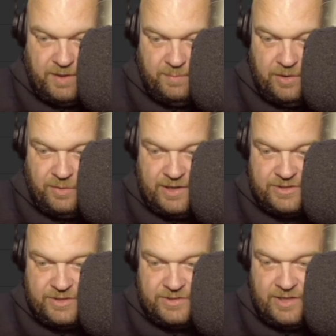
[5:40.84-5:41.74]
me making my
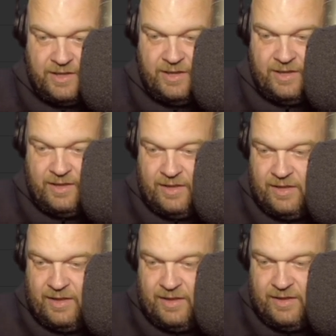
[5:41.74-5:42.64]
own glitches.
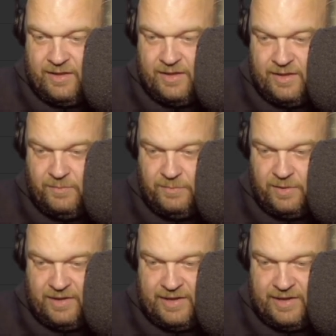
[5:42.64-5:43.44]
What have